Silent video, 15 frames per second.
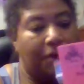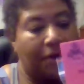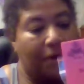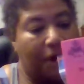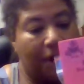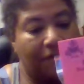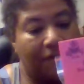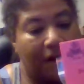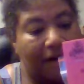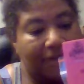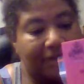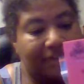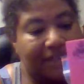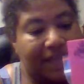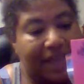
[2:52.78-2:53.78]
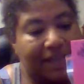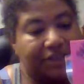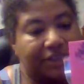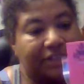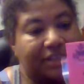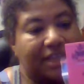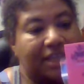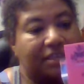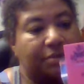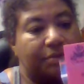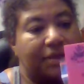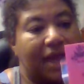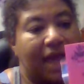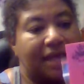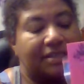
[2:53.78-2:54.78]
of all the sages, this one
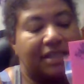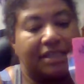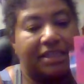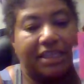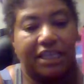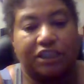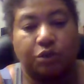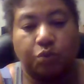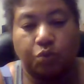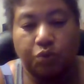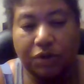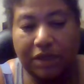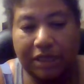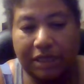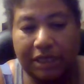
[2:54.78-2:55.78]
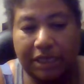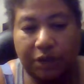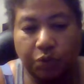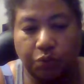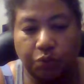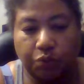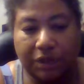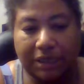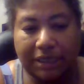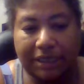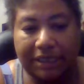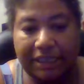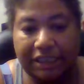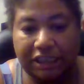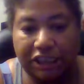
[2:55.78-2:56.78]
has this really,
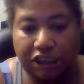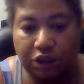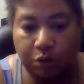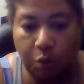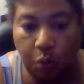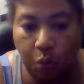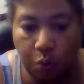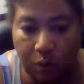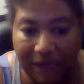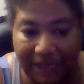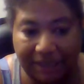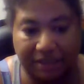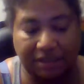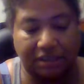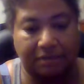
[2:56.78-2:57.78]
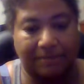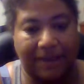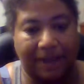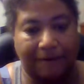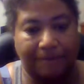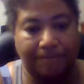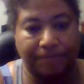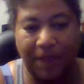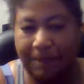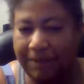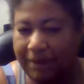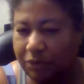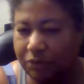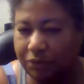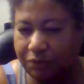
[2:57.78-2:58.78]
really sweet smell. I
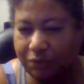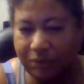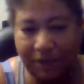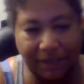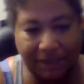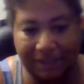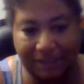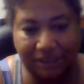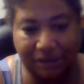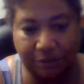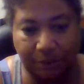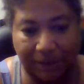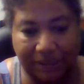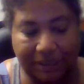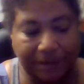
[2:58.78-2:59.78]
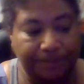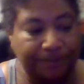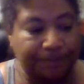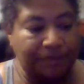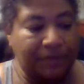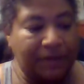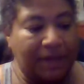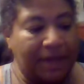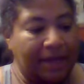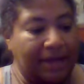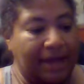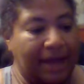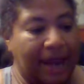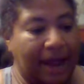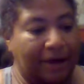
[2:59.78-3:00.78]
mean, really sweet.
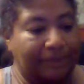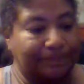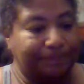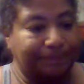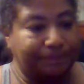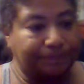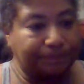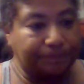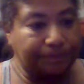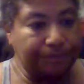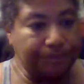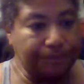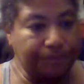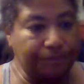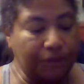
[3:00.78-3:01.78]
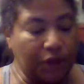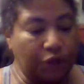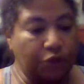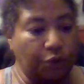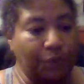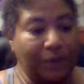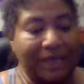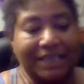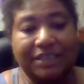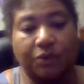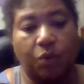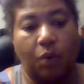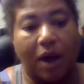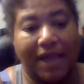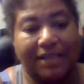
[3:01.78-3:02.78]
Now, the
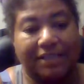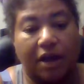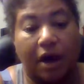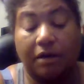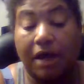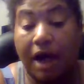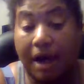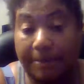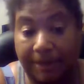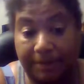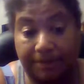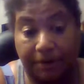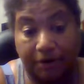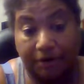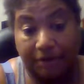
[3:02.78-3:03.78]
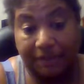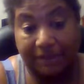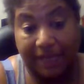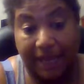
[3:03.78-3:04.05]
reason why it's called